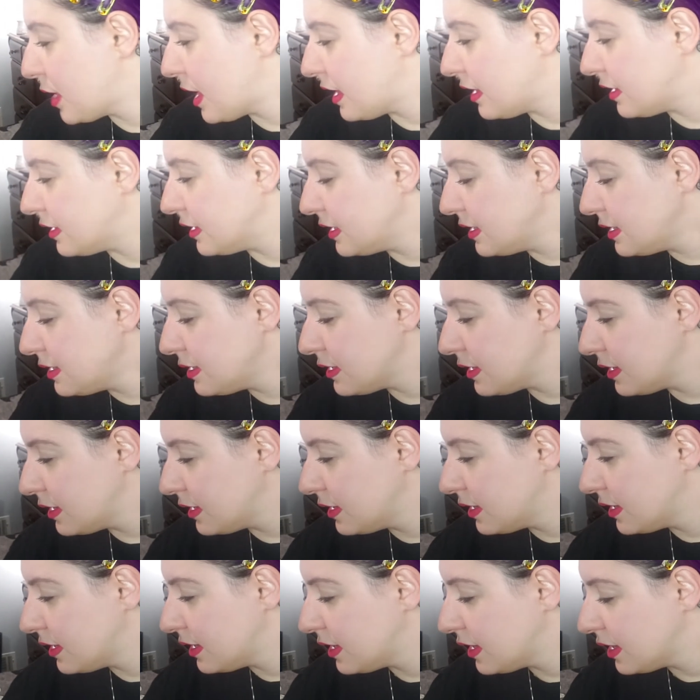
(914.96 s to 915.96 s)
palette
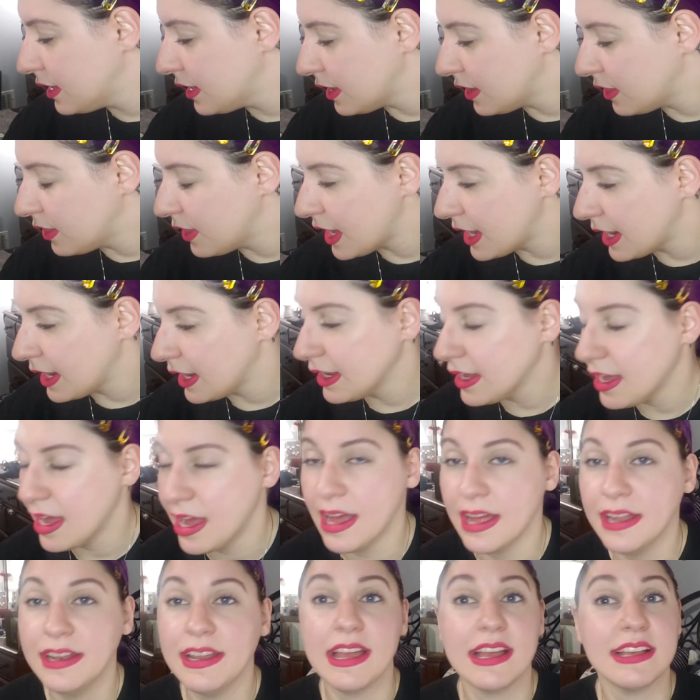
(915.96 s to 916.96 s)
that I
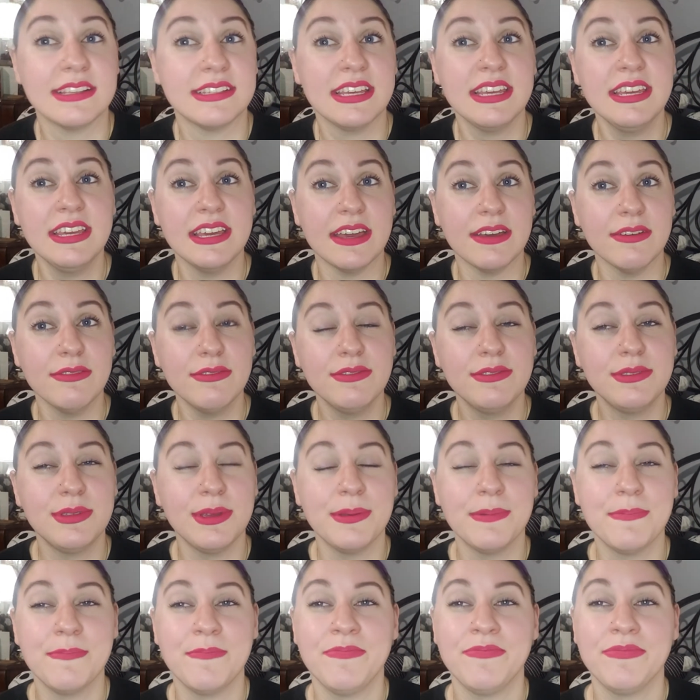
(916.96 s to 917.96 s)
got as a gift,
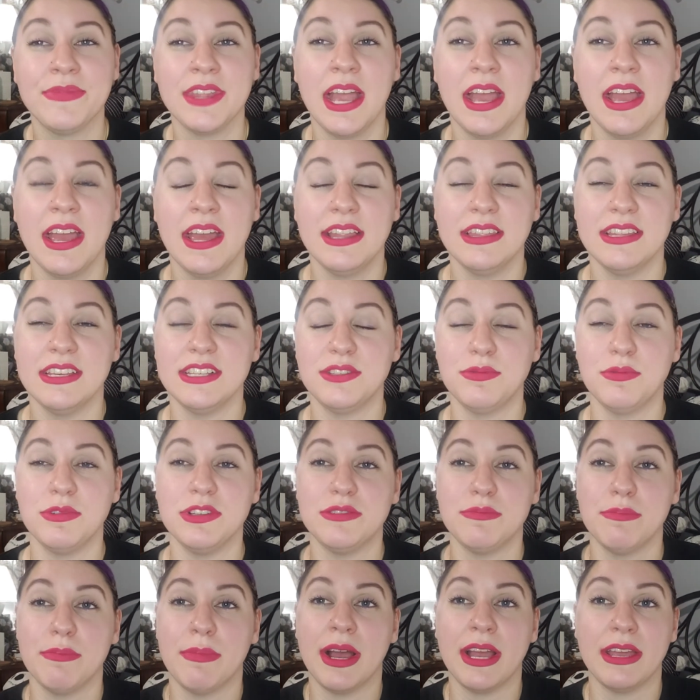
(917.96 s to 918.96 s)
this
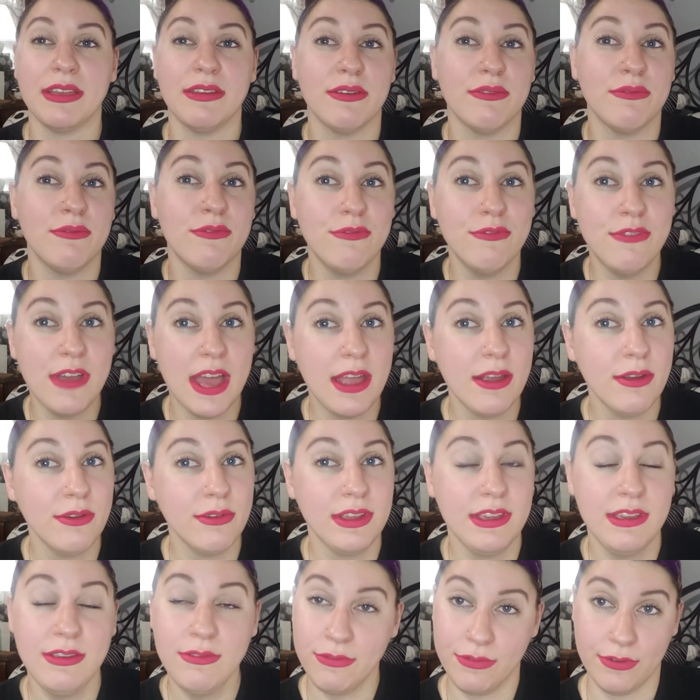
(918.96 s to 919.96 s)
was my
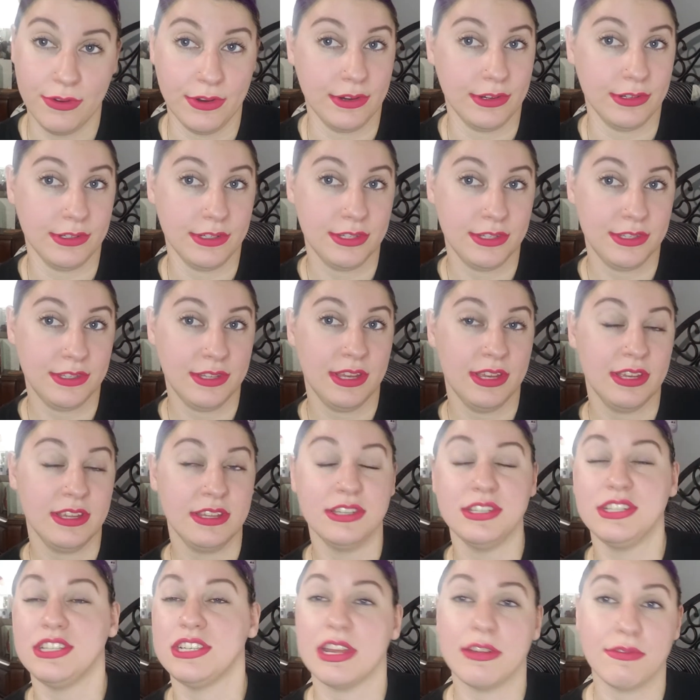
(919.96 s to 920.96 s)
very first
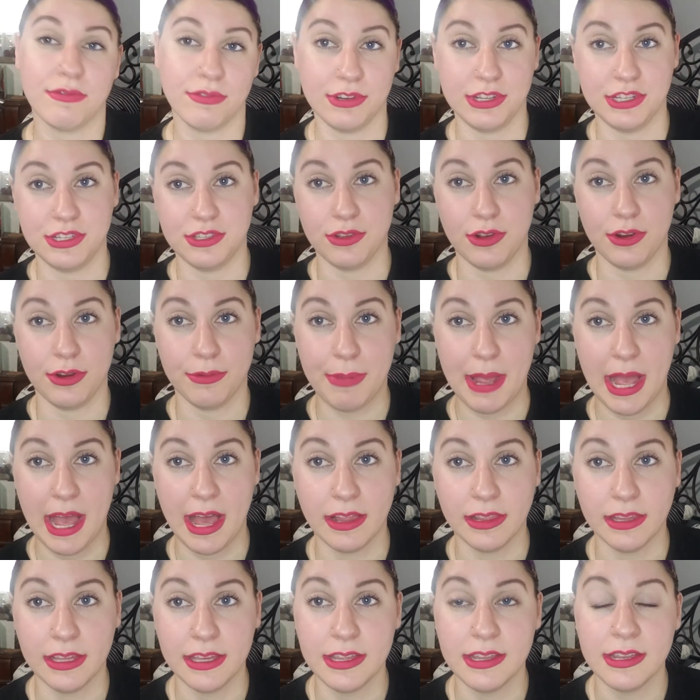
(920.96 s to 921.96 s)
Jeffree Star
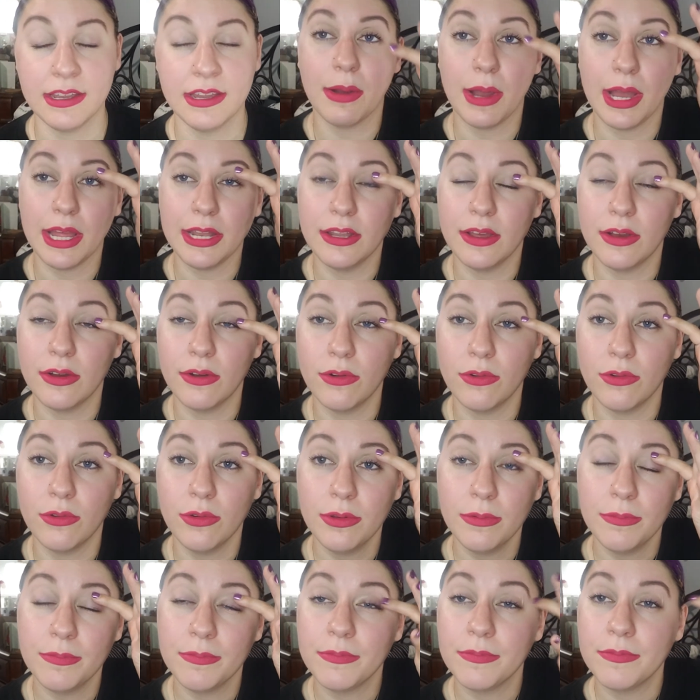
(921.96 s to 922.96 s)
palette. Now I
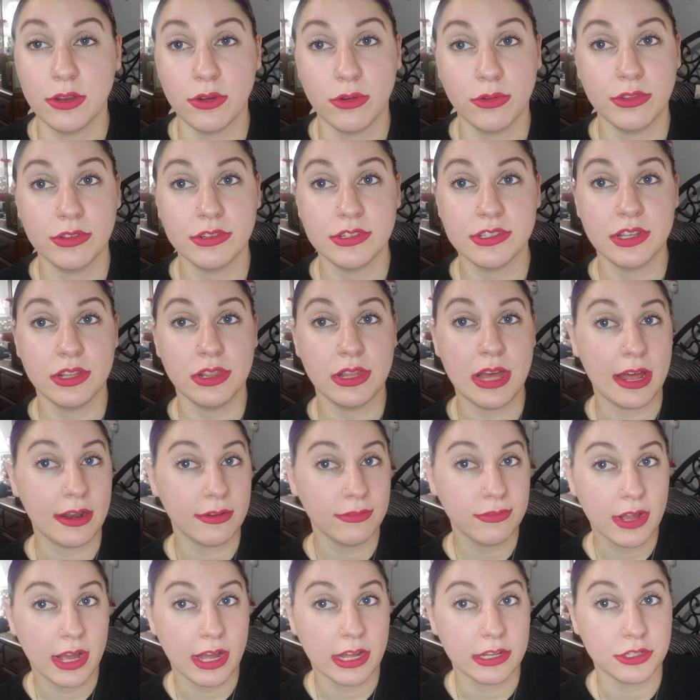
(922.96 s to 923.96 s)
know there's a lot
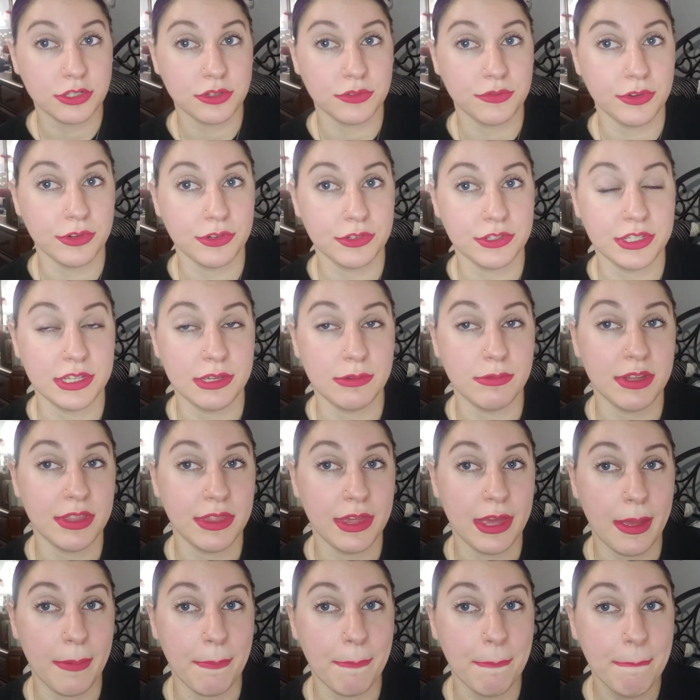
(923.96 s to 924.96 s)
of controversy with
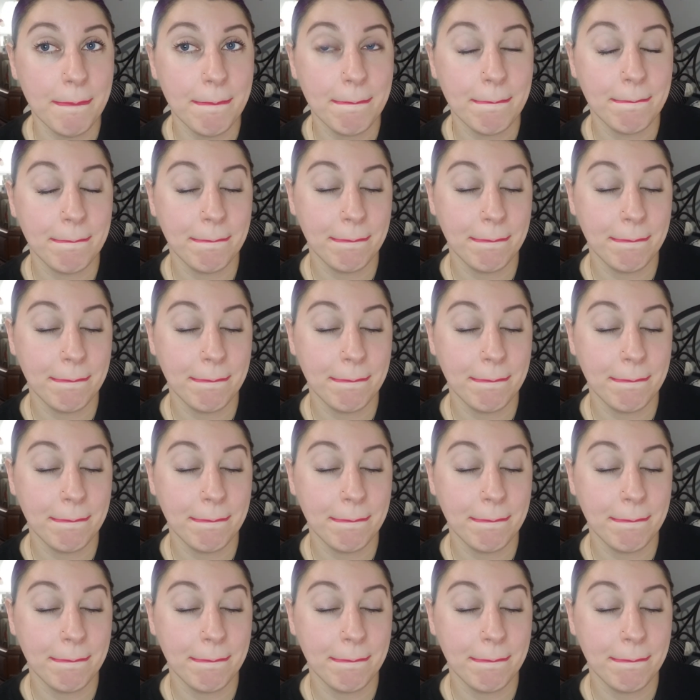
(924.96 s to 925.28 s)
him.